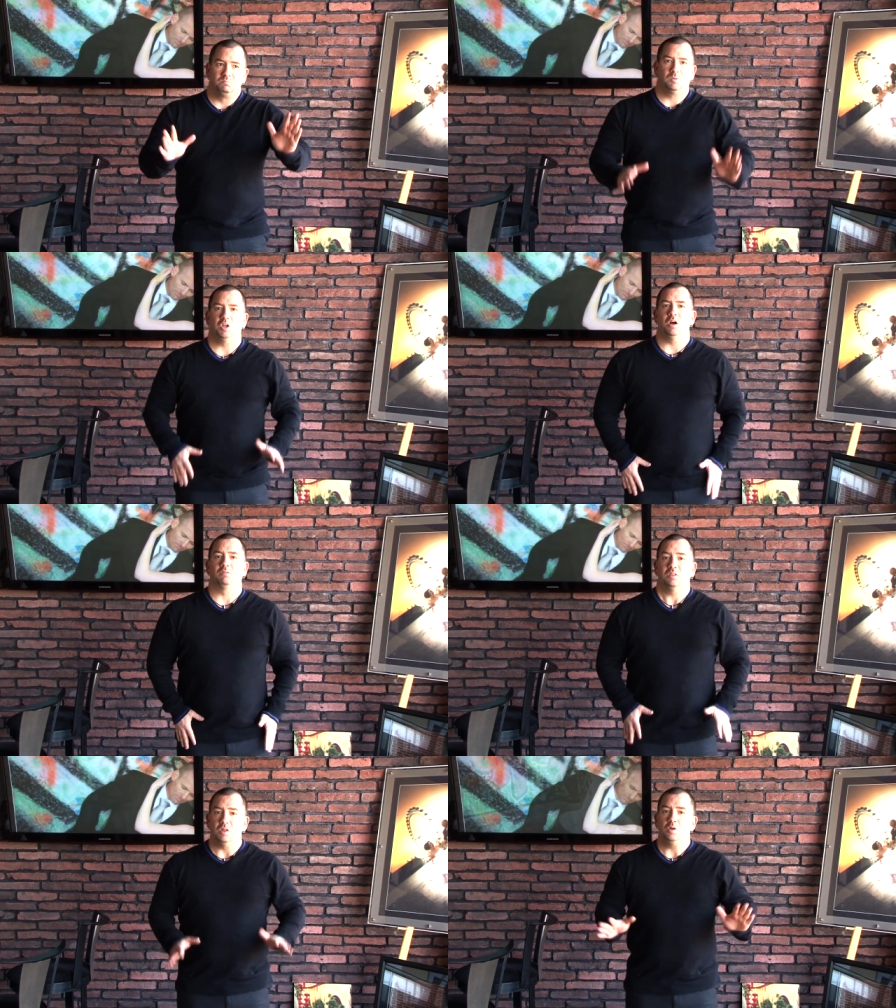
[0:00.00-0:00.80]
you know,
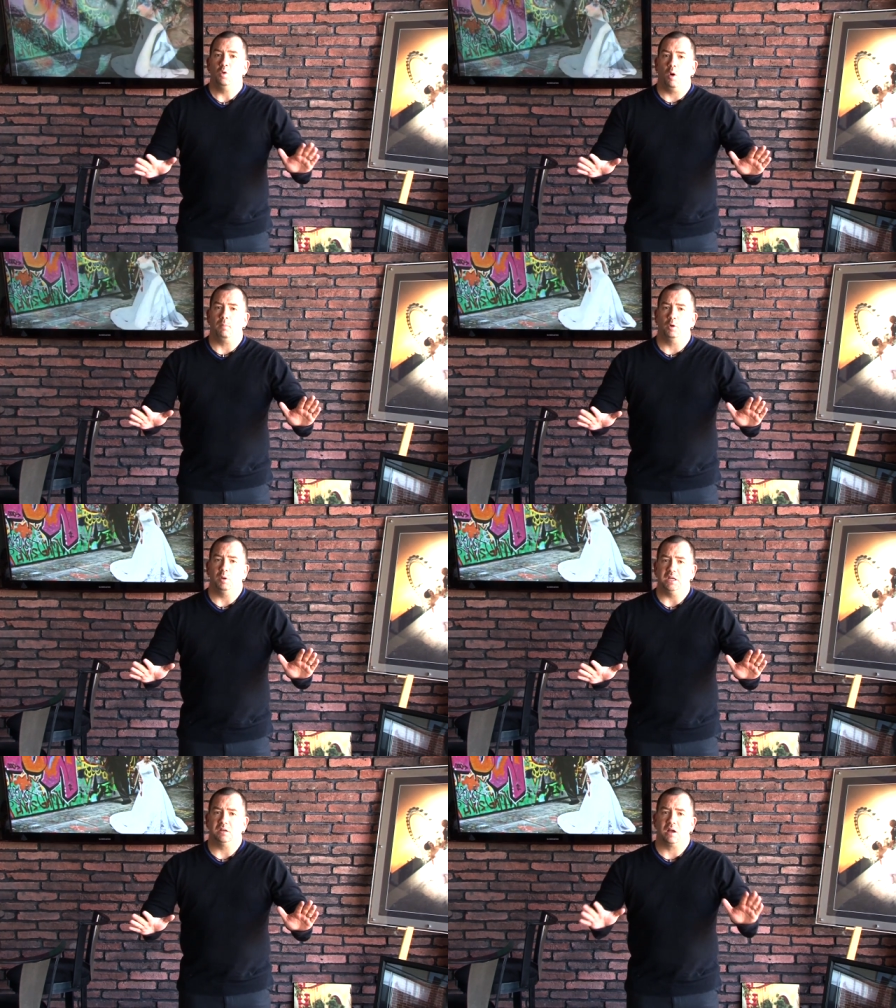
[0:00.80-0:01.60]
the normal
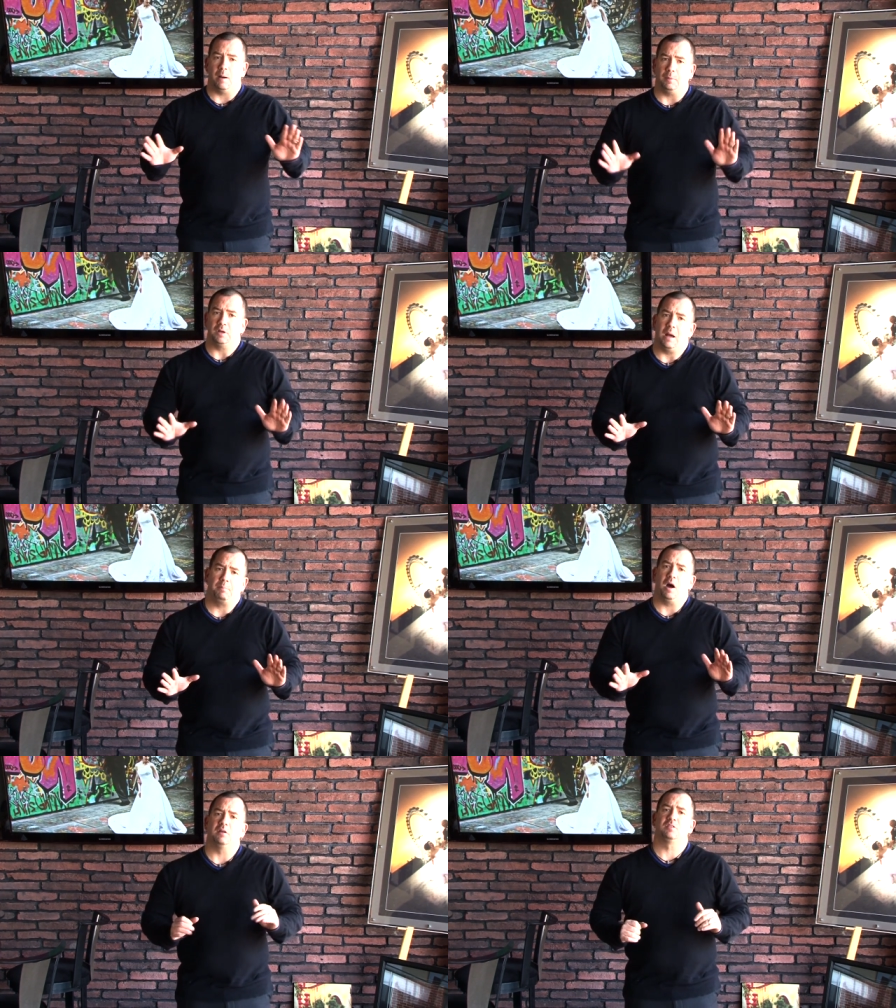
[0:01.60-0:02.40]
weighted couple, not
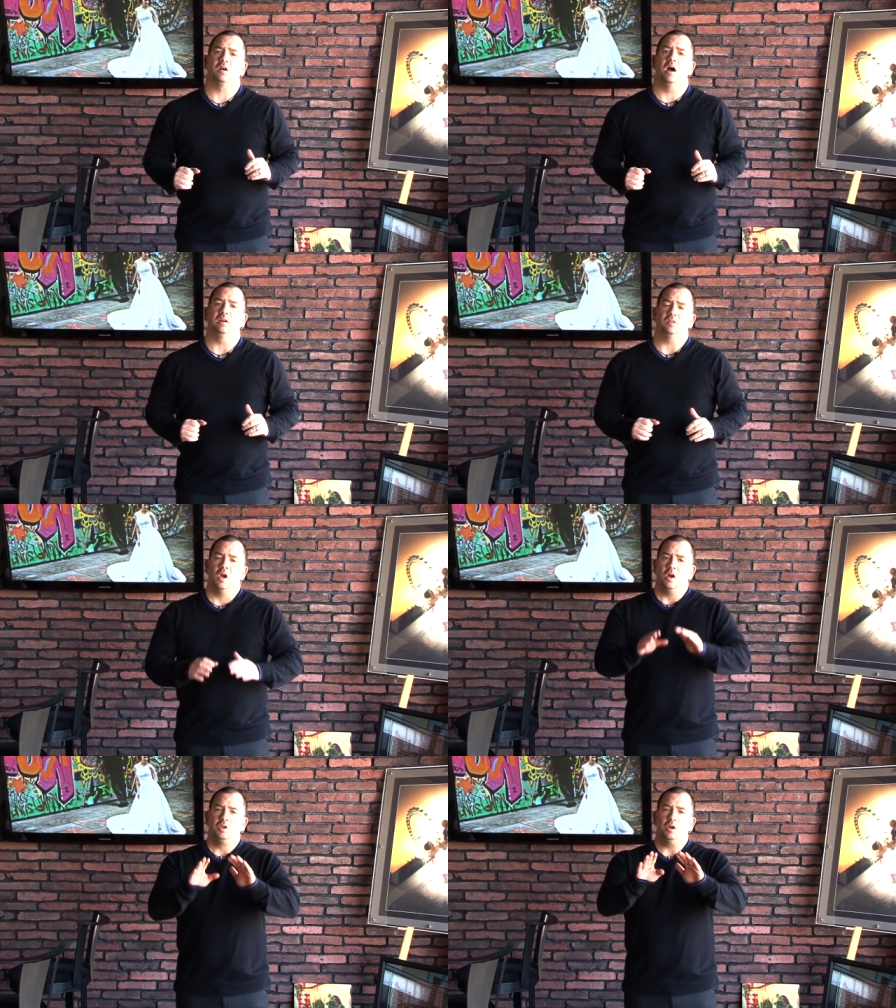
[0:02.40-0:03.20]
plus size,
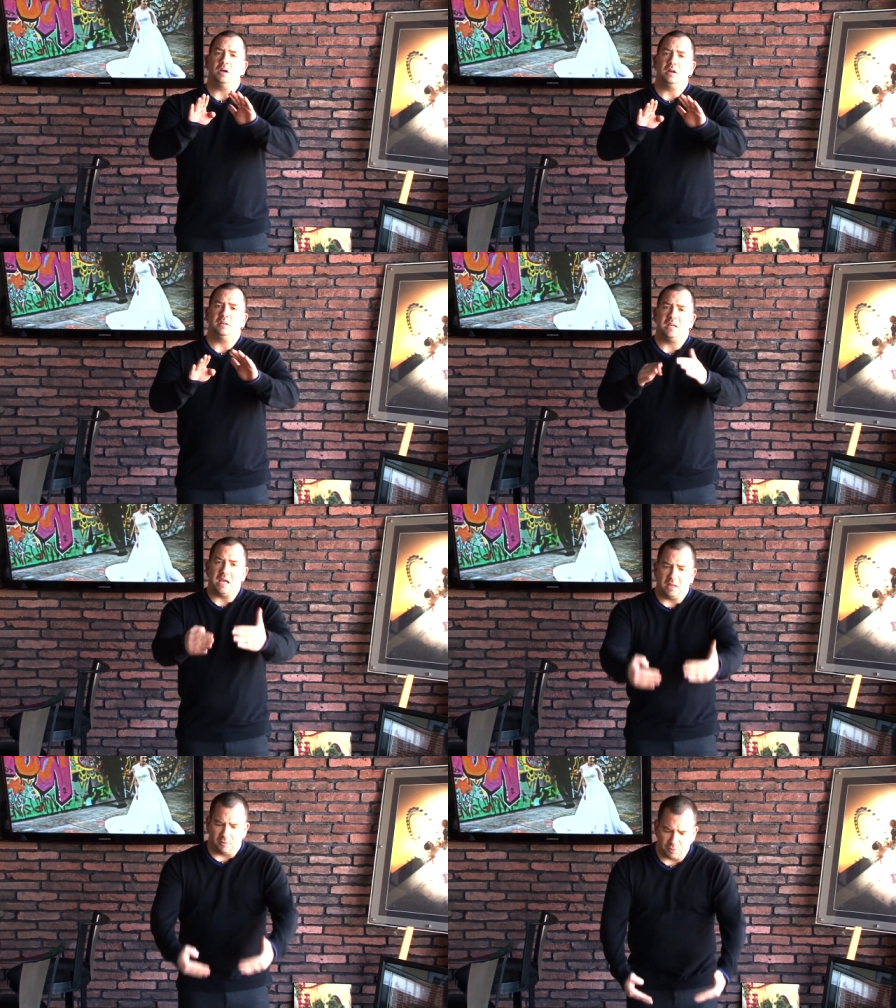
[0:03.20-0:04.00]
you're going to
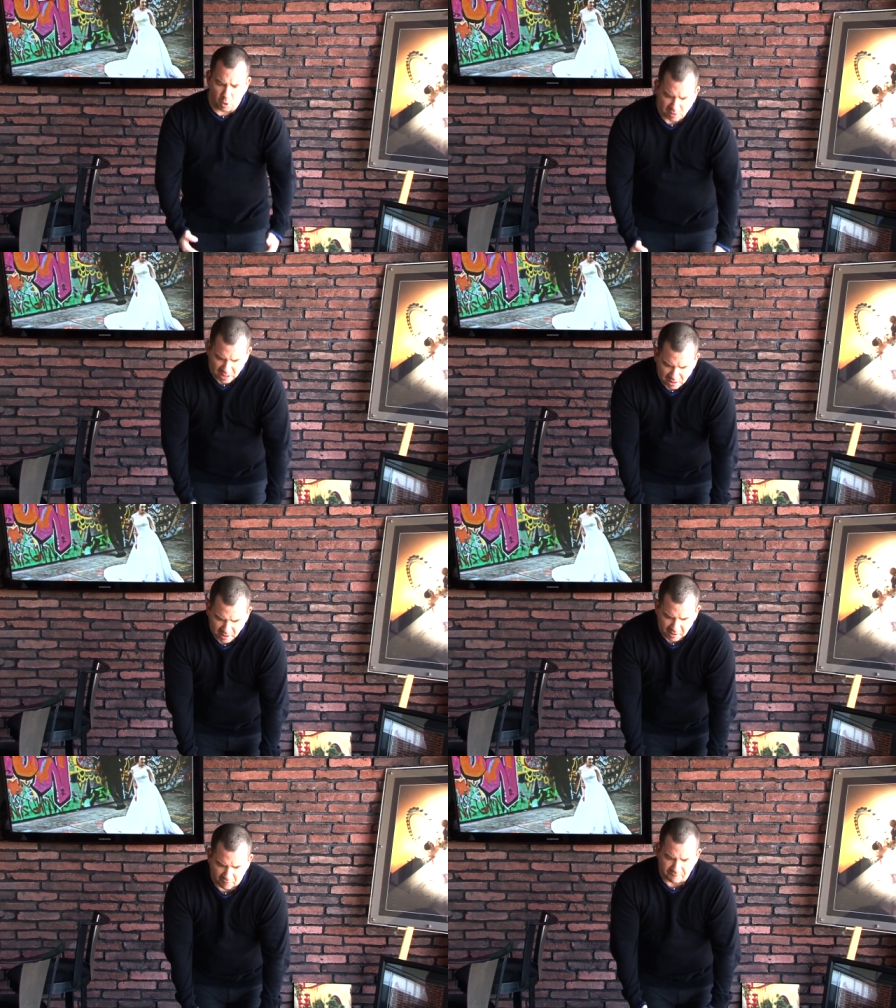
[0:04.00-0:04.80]
take, if you're
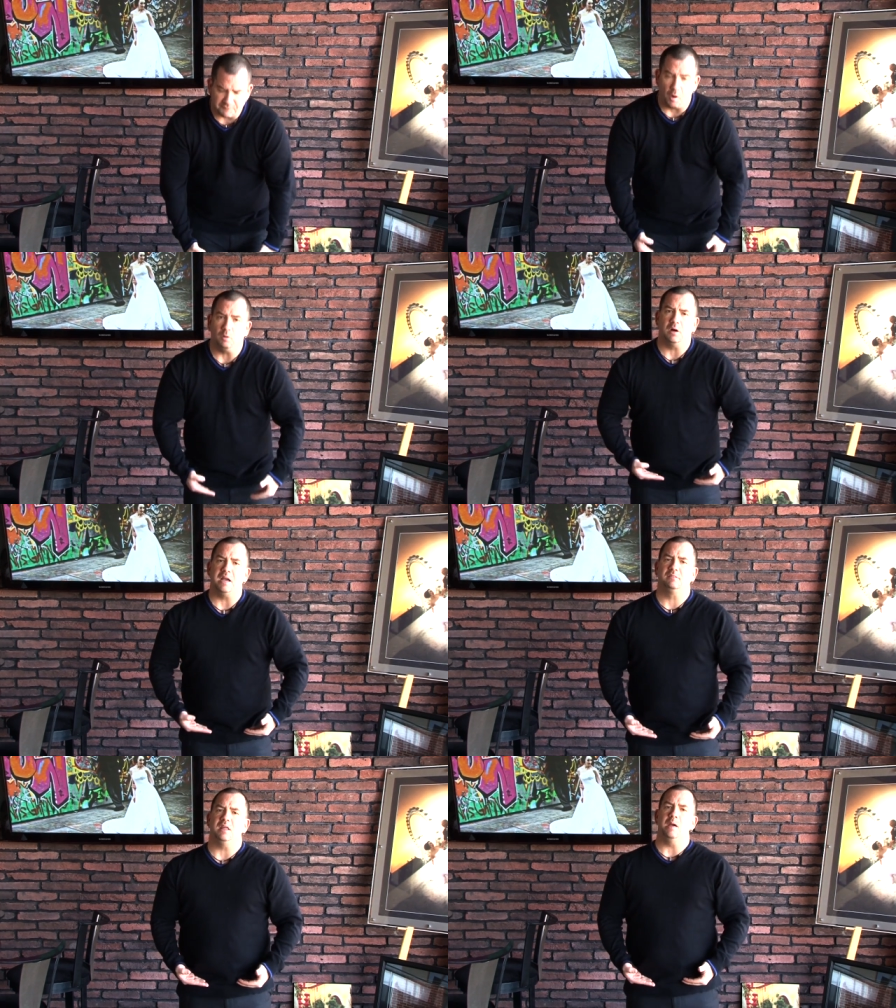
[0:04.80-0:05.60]
taking a full
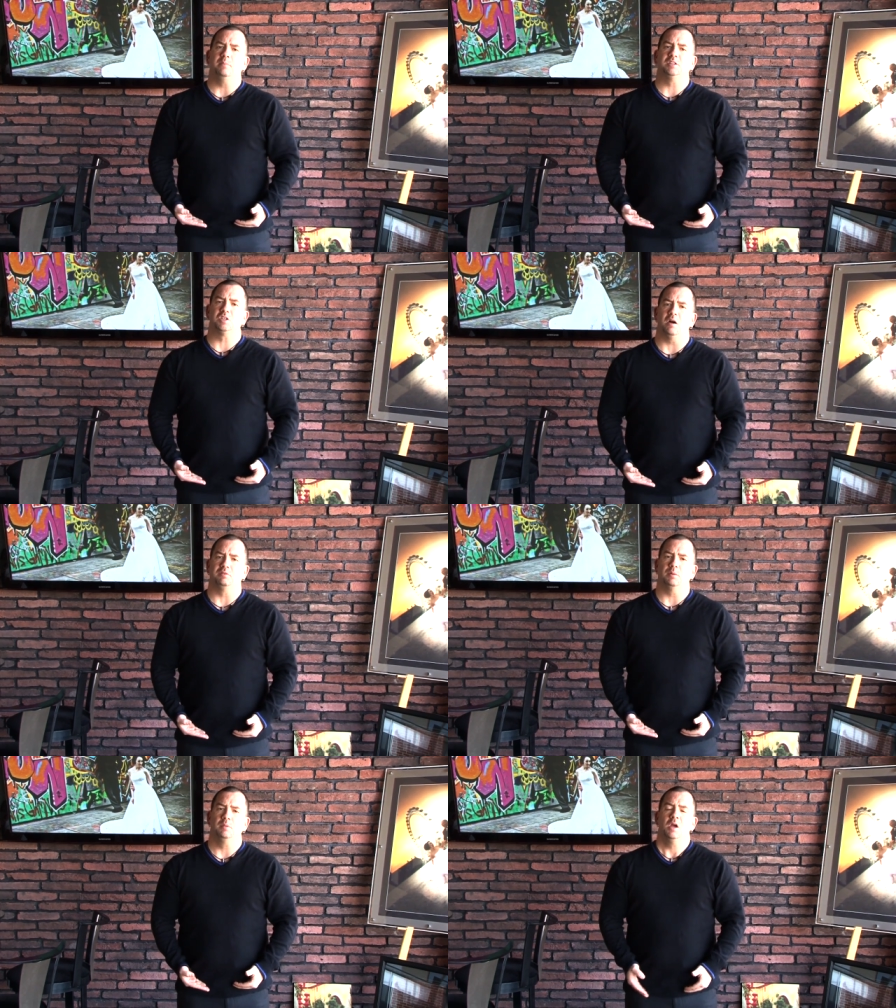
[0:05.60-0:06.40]
length image of
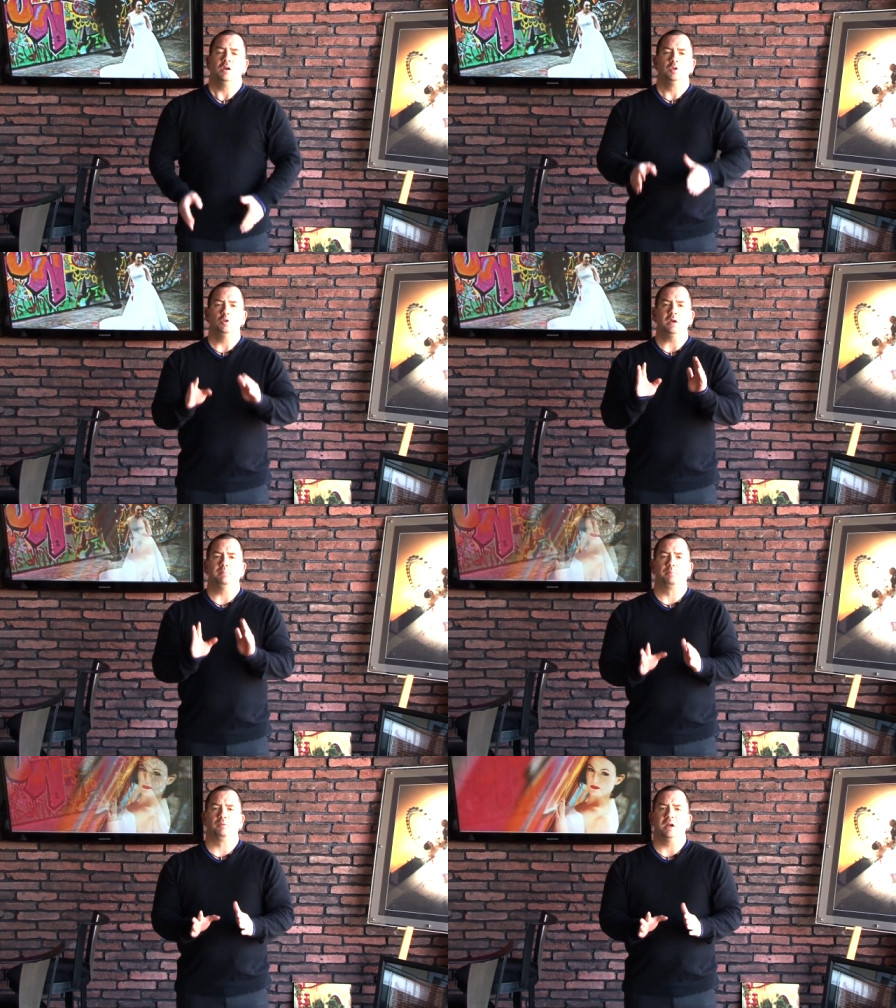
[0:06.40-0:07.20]
them, you can
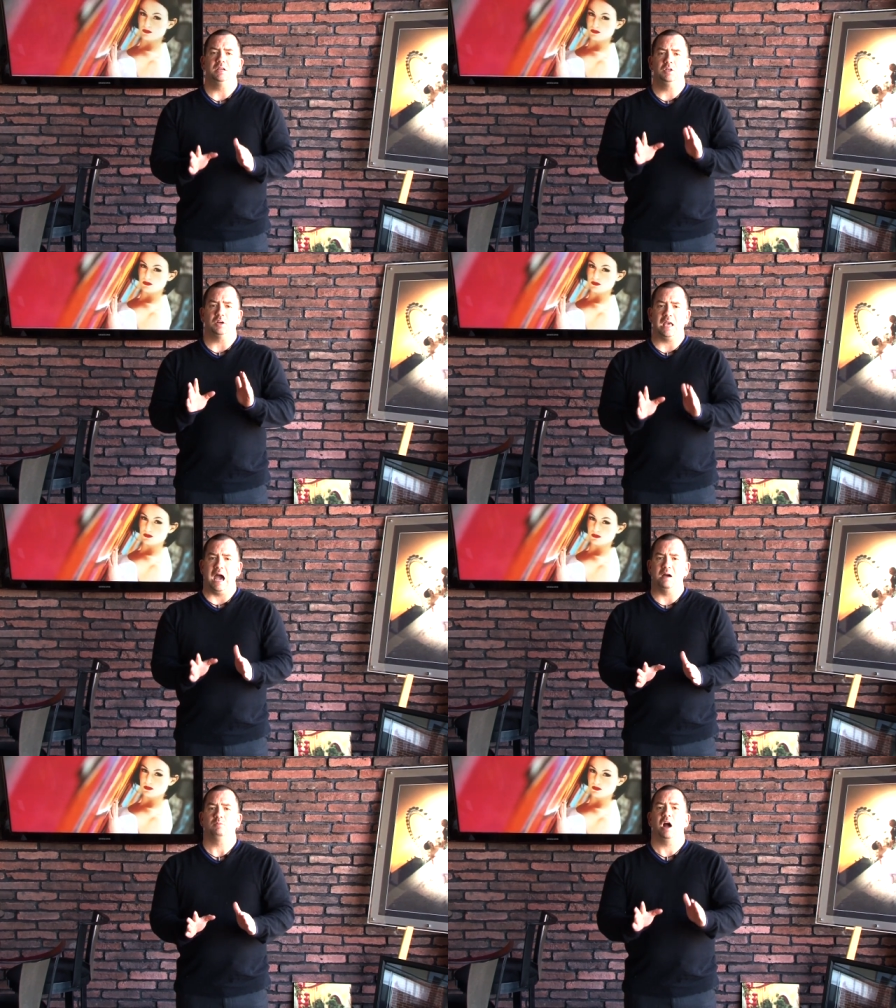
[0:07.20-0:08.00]
bring your
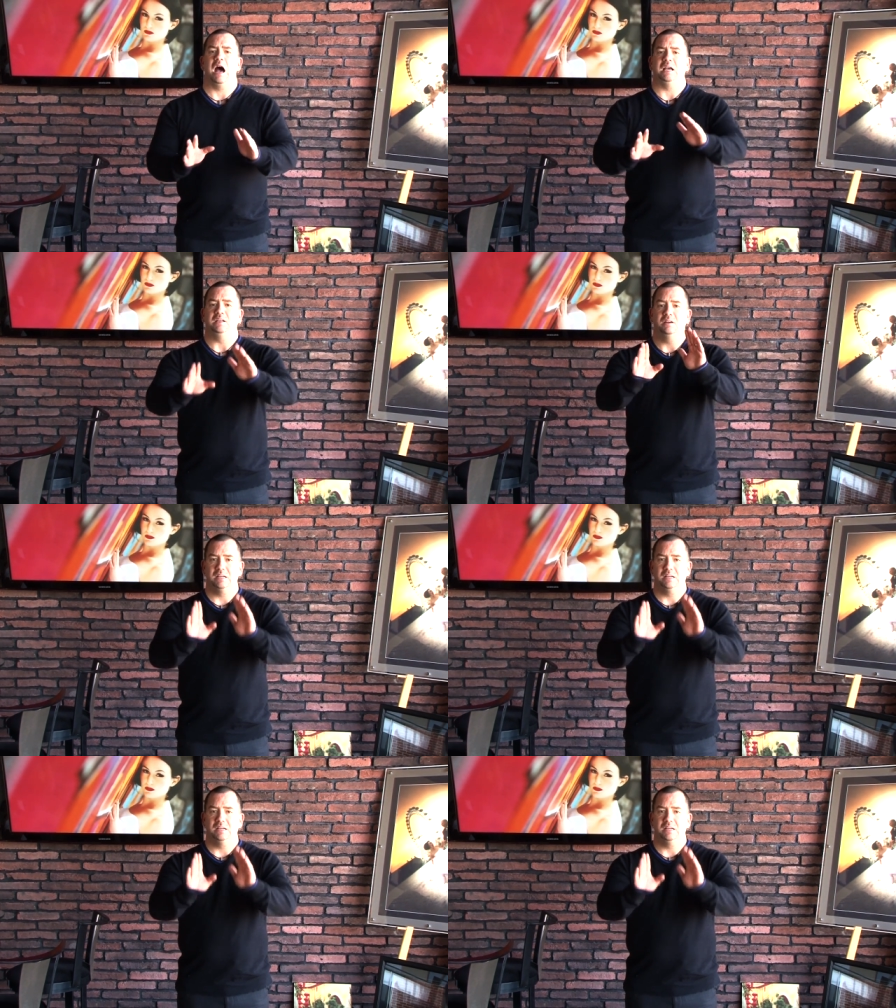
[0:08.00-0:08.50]
camera height